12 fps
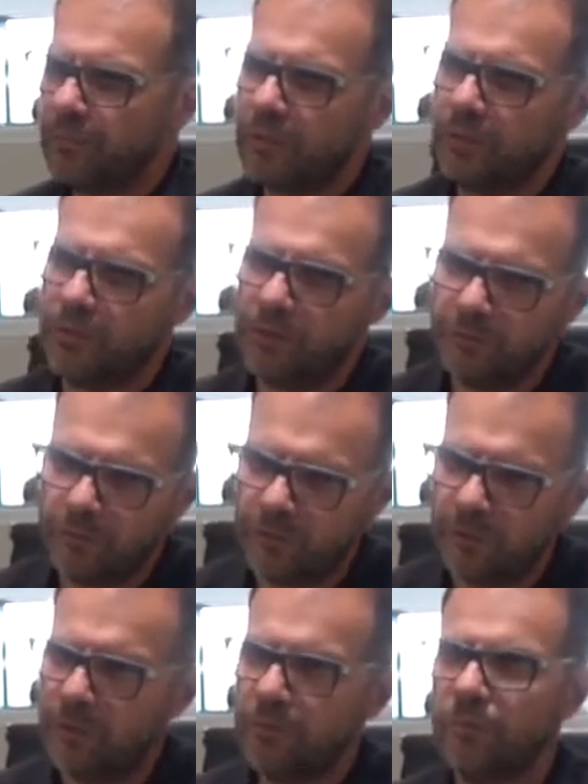about
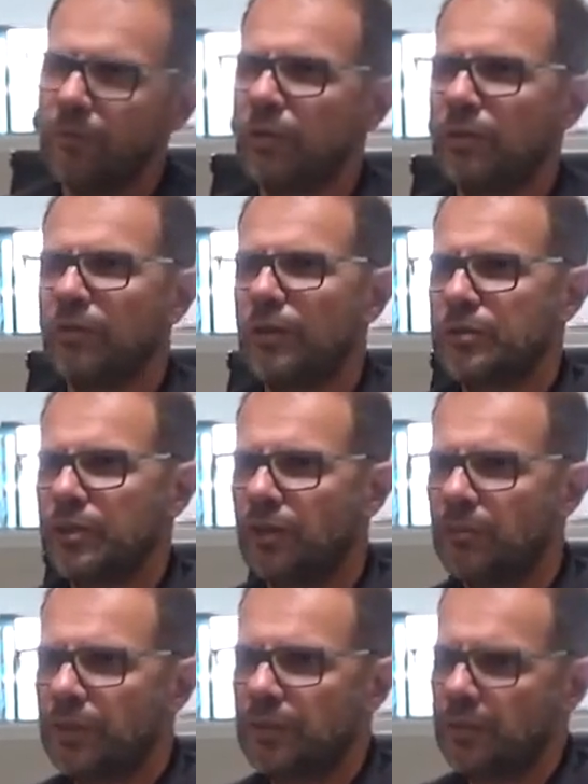form or about
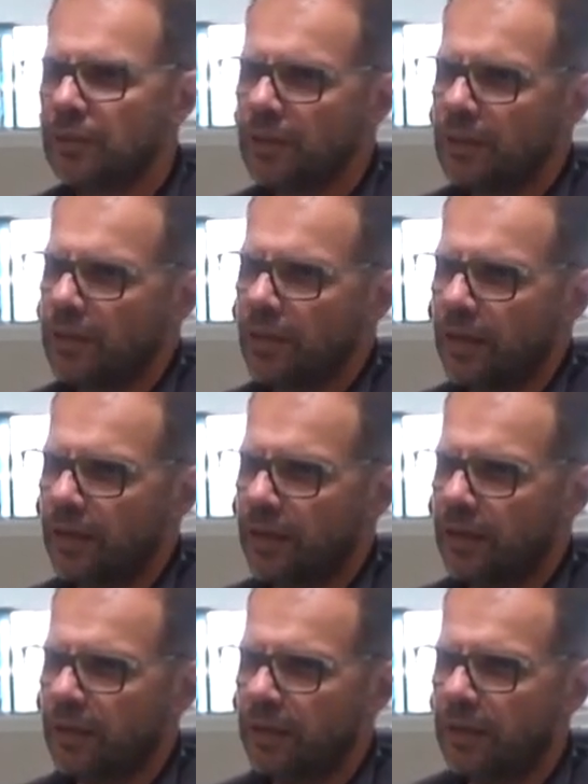geometry
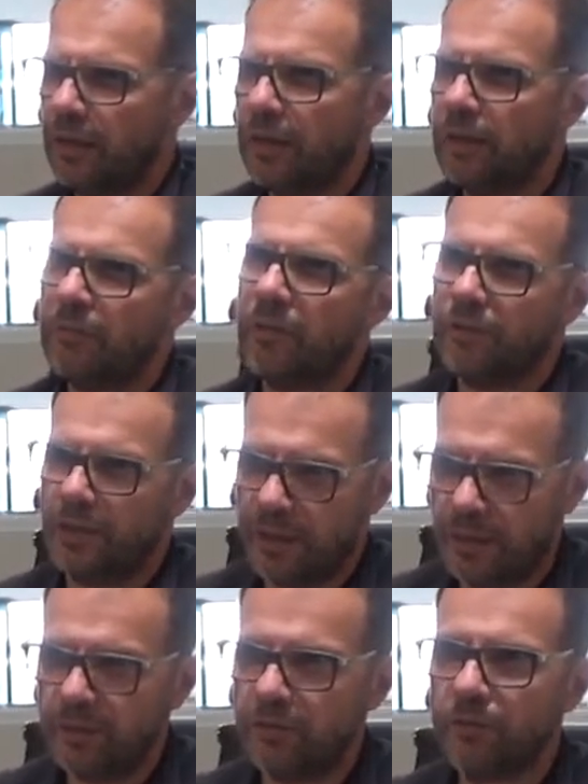uh, and about the
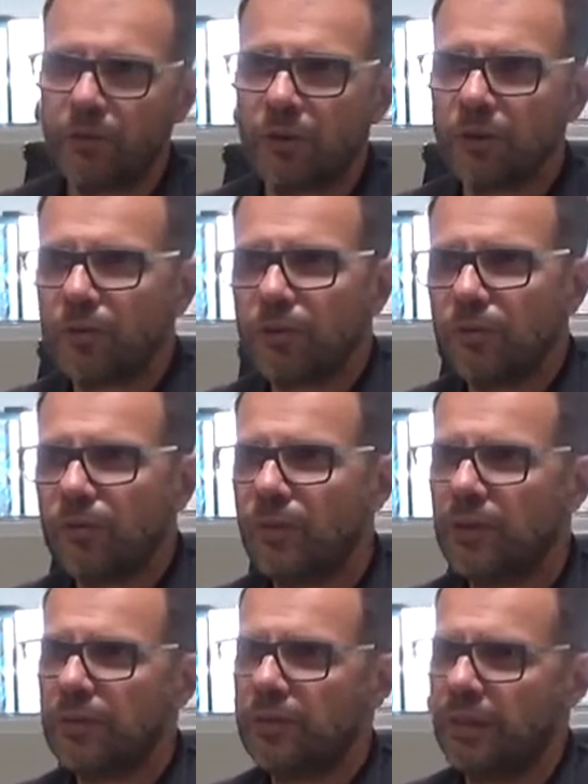kind of work
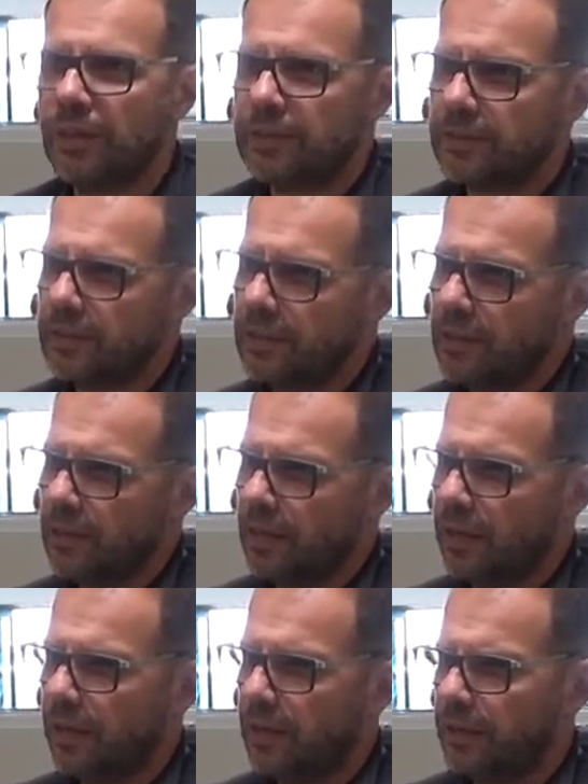one does,
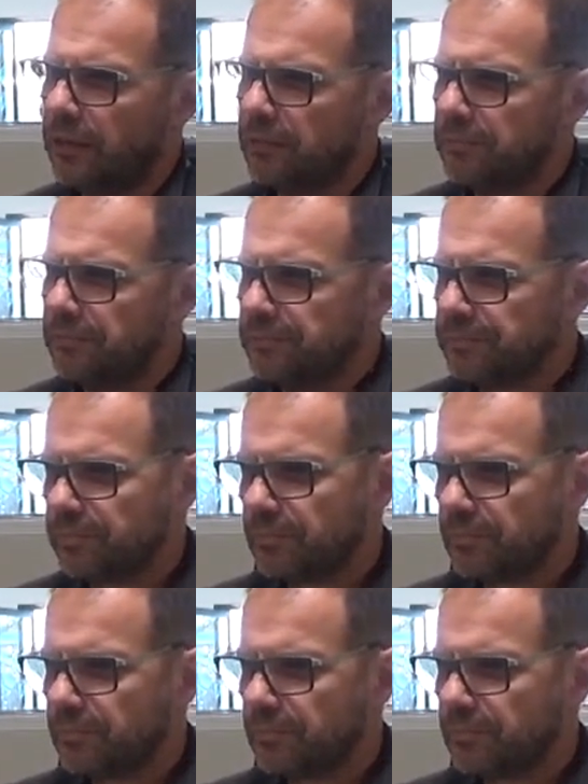and